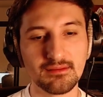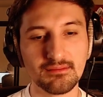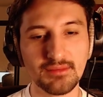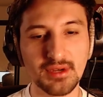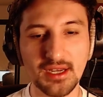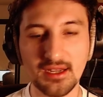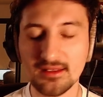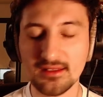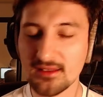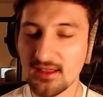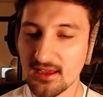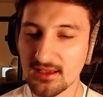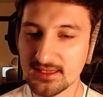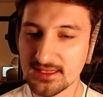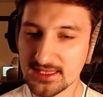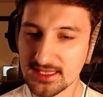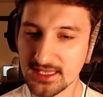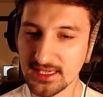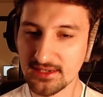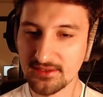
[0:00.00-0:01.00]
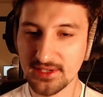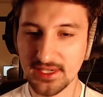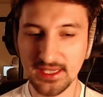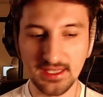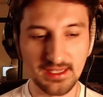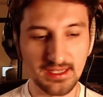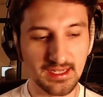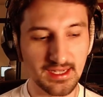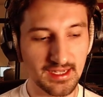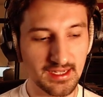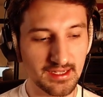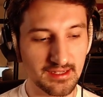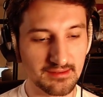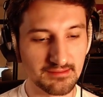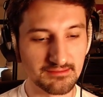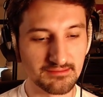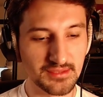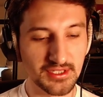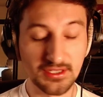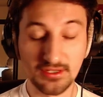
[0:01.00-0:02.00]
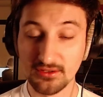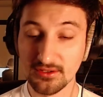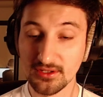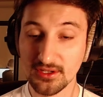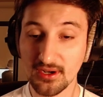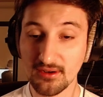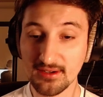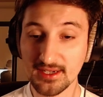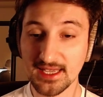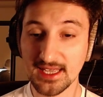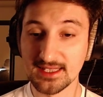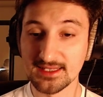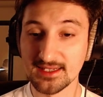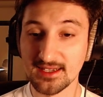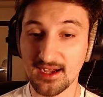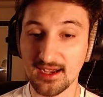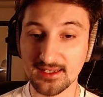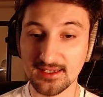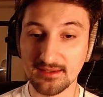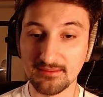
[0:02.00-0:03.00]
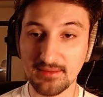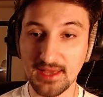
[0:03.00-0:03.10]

But on Locke's theory, you don't go against God's